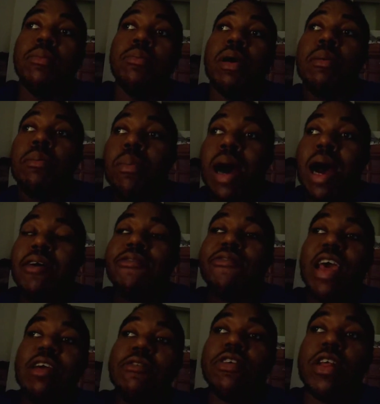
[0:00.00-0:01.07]
But my
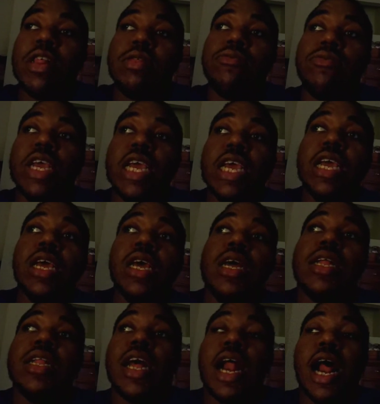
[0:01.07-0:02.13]
favorite three
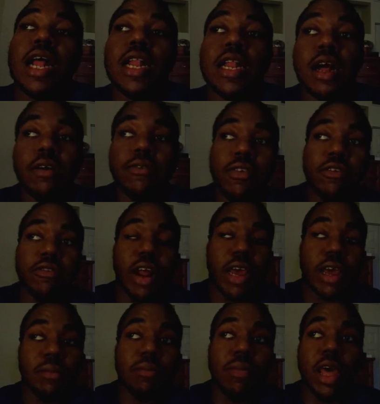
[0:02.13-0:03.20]
that I love to
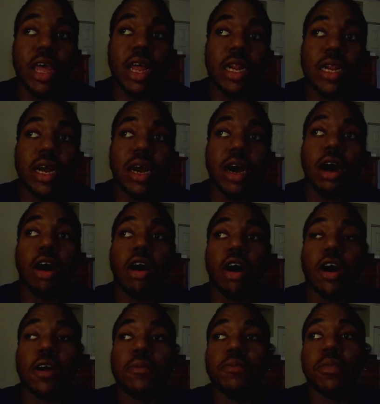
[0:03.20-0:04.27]
recommend
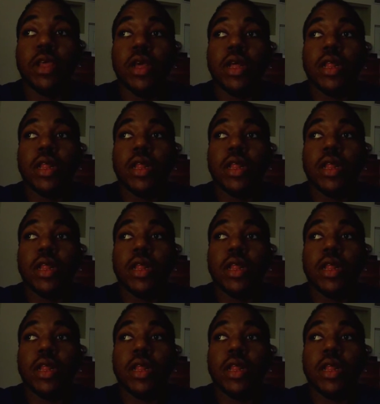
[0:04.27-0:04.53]
are